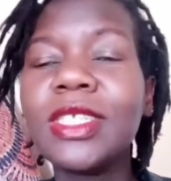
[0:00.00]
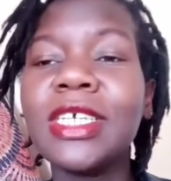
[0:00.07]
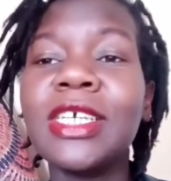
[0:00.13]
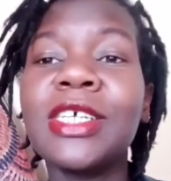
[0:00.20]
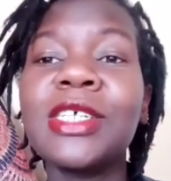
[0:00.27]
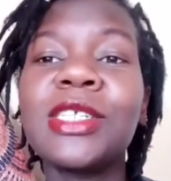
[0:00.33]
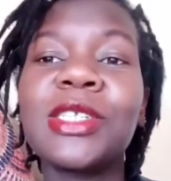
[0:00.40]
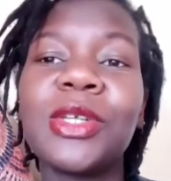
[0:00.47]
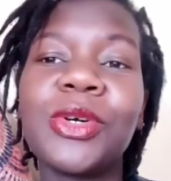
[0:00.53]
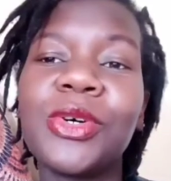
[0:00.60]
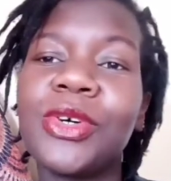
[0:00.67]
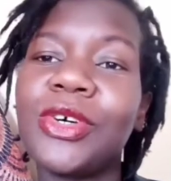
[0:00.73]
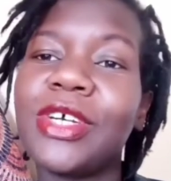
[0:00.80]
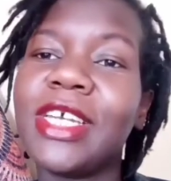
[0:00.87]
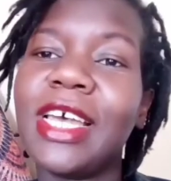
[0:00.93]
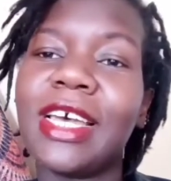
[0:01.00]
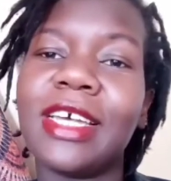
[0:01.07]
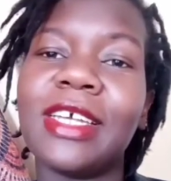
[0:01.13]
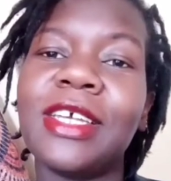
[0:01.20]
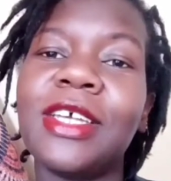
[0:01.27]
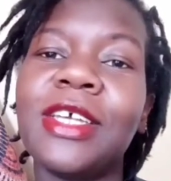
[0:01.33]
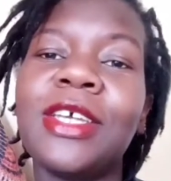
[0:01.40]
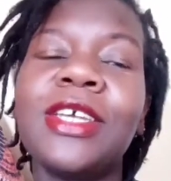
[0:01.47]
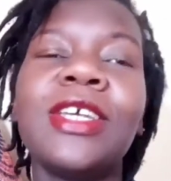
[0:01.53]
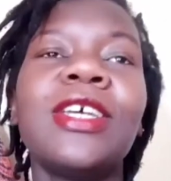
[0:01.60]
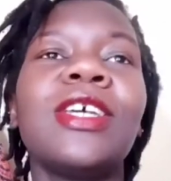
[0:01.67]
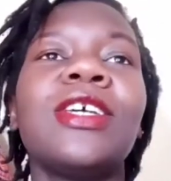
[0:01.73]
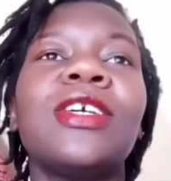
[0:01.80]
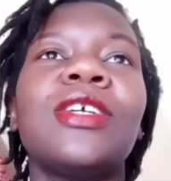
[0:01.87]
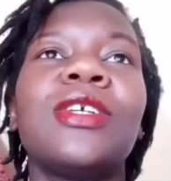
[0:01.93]
So yeah,
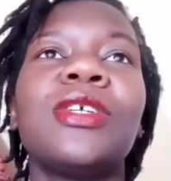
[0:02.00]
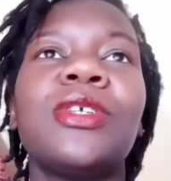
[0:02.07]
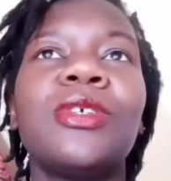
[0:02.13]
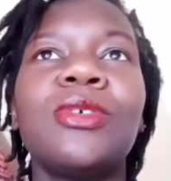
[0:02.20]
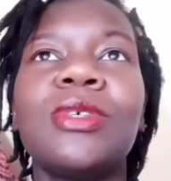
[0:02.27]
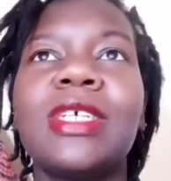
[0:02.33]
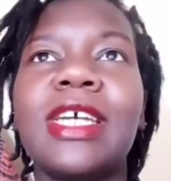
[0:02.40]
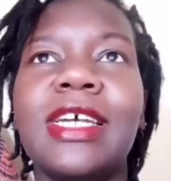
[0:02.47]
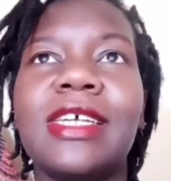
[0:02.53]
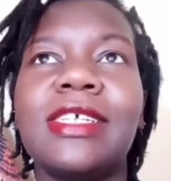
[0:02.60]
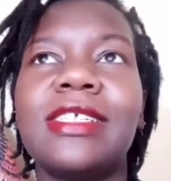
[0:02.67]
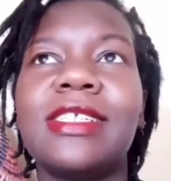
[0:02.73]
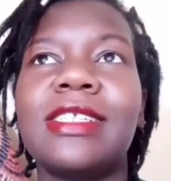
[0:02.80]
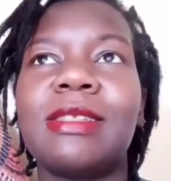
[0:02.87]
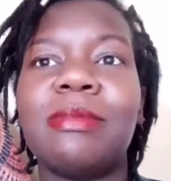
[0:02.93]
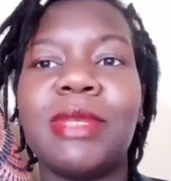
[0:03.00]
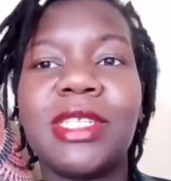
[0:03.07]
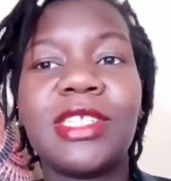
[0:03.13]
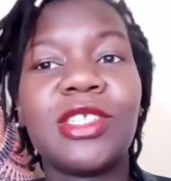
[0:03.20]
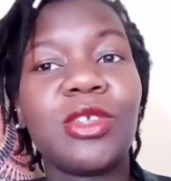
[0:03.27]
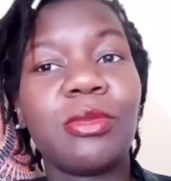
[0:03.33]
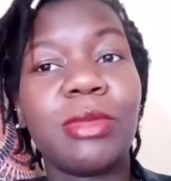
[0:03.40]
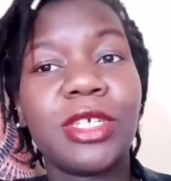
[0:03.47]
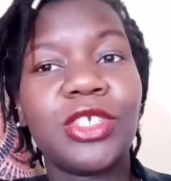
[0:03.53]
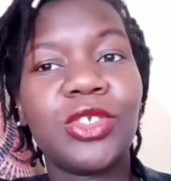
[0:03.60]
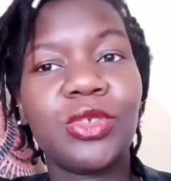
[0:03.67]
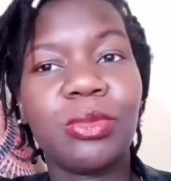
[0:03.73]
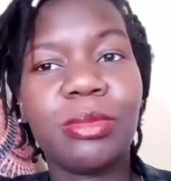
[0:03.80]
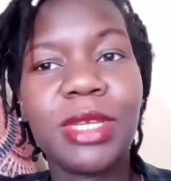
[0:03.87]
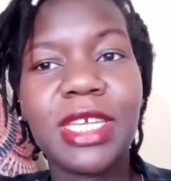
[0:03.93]
you guys mean so much to
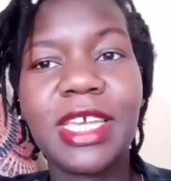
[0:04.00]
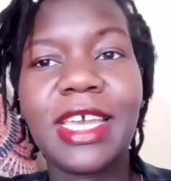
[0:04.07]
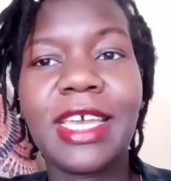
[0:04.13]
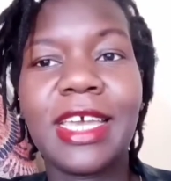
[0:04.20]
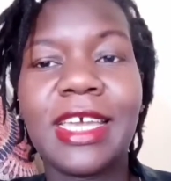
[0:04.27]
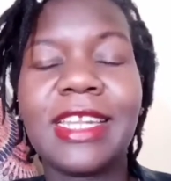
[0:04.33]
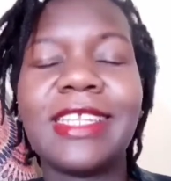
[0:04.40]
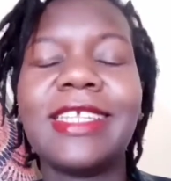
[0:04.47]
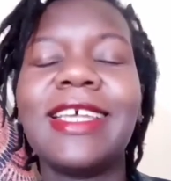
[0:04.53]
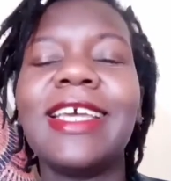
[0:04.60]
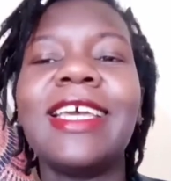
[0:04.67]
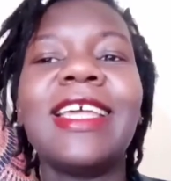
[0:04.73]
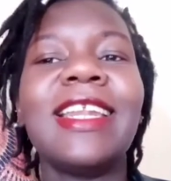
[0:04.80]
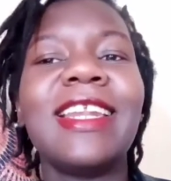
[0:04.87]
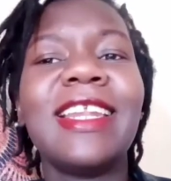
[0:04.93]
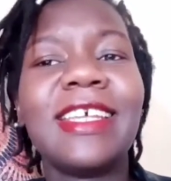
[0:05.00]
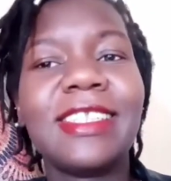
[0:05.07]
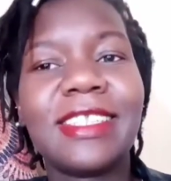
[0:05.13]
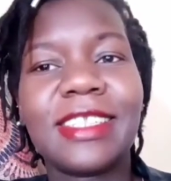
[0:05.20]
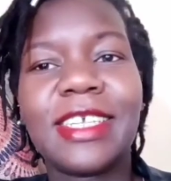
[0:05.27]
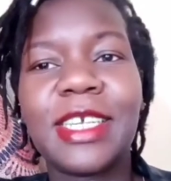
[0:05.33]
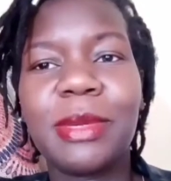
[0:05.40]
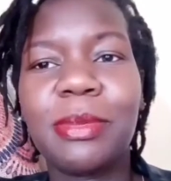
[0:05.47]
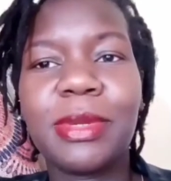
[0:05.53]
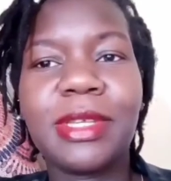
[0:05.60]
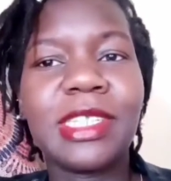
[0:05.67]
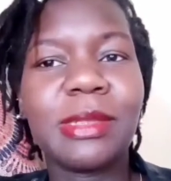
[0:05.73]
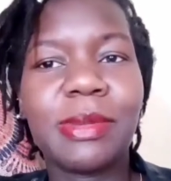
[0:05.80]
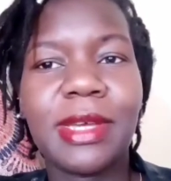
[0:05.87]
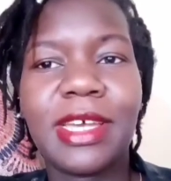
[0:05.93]
me, and let's keep
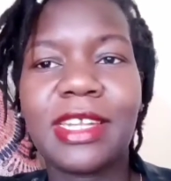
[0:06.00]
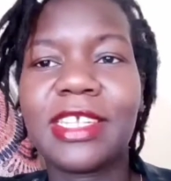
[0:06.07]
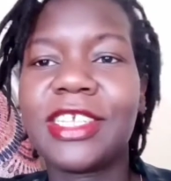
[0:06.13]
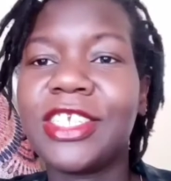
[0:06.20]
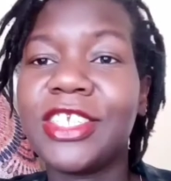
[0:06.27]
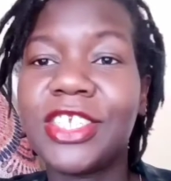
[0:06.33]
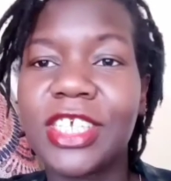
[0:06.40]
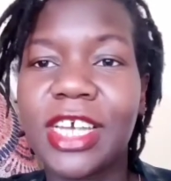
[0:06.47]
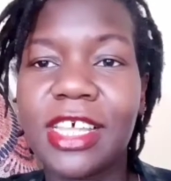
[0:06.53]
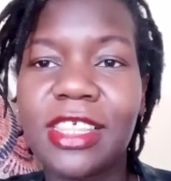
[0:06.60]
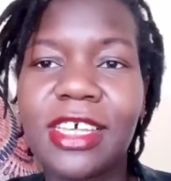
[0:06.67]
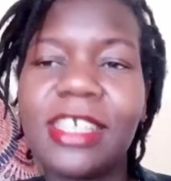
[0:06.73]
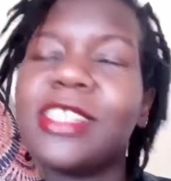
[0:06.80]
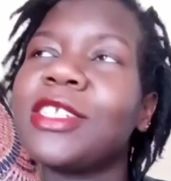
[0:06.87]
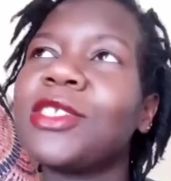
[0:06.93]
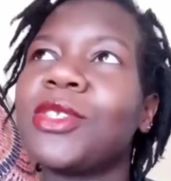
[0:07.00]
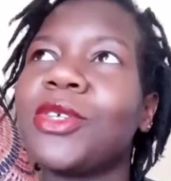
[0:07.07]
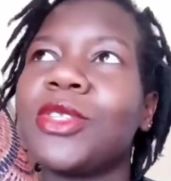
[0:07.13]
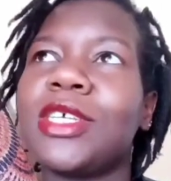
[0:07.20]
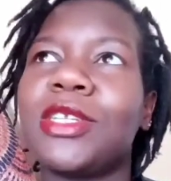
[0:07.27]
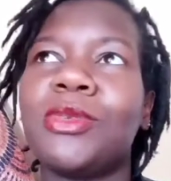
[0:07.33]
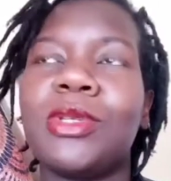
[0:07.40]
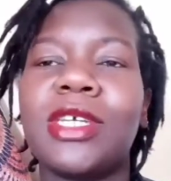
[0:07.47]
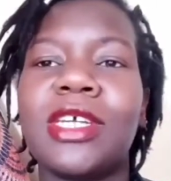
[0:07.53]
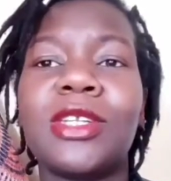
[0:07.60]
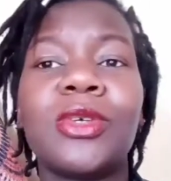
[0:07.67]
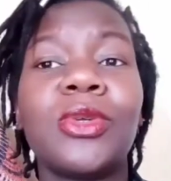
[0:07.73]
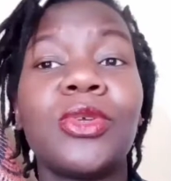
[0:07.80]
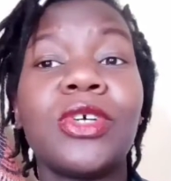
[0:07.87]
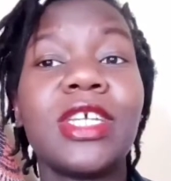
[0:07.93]
inspiring each other so that we can
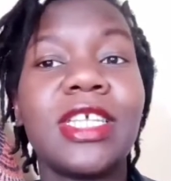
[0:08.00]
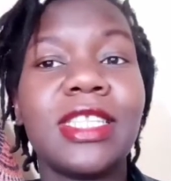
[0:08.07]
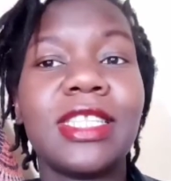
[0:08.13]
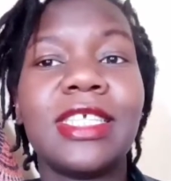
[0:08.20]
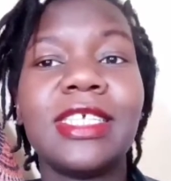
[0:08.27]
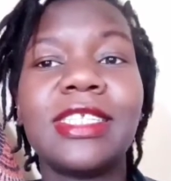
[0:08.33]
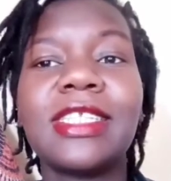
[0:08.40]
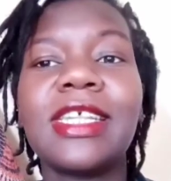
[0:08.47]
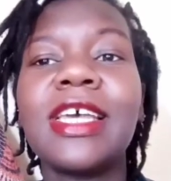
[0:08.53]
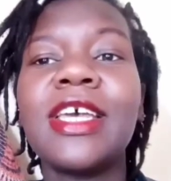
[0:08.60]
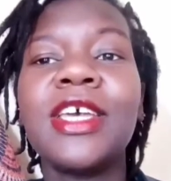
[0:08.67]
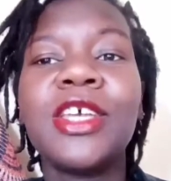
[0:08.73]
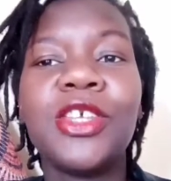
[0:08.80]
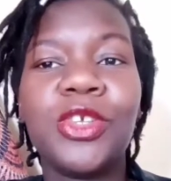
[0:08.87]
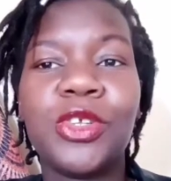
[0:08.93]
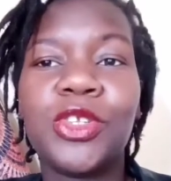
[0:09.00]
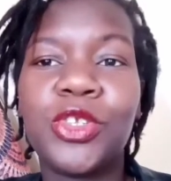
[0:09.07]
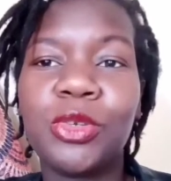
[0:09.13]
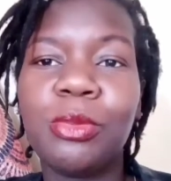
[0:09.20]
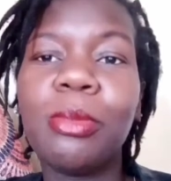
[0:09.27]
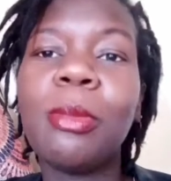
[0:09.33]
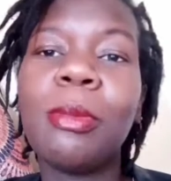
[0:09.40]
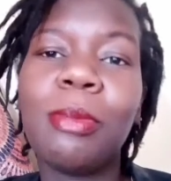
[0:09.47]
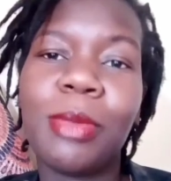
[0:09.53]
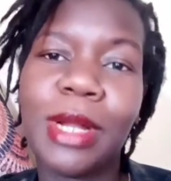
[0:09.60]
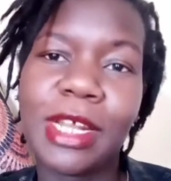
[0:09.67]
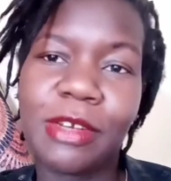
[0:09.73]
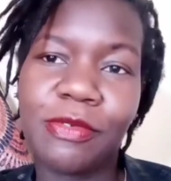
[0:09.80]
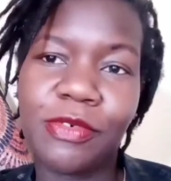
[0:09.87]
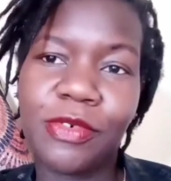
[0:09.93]
grow in this YouTube
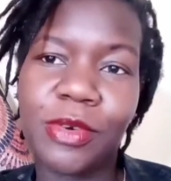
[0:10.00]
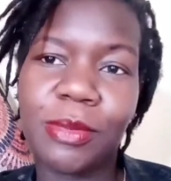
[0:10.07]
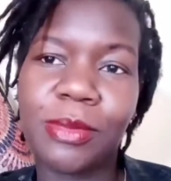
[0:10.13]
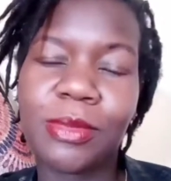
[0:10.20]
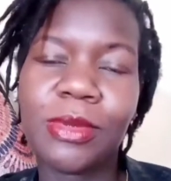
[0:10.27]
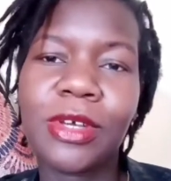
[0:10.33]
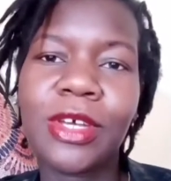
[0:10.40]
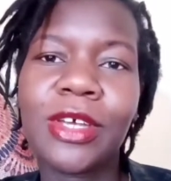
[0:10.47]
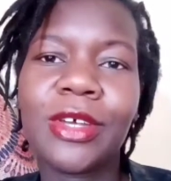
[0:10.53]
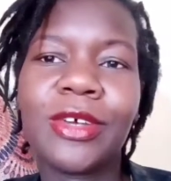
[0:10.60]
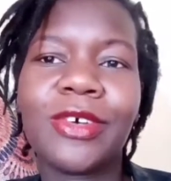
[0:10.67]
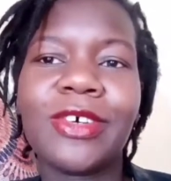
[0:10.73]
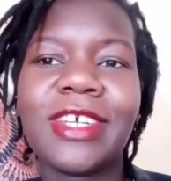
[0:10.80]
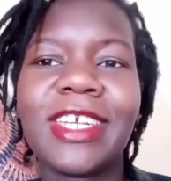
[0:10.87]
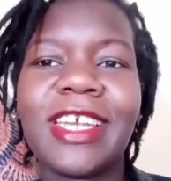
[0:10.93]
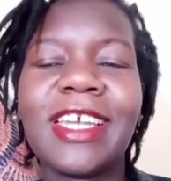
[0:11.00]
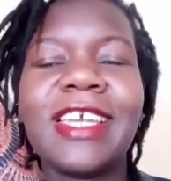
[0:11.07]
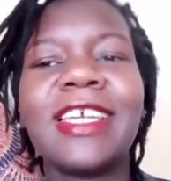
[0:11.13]
platform. Okay?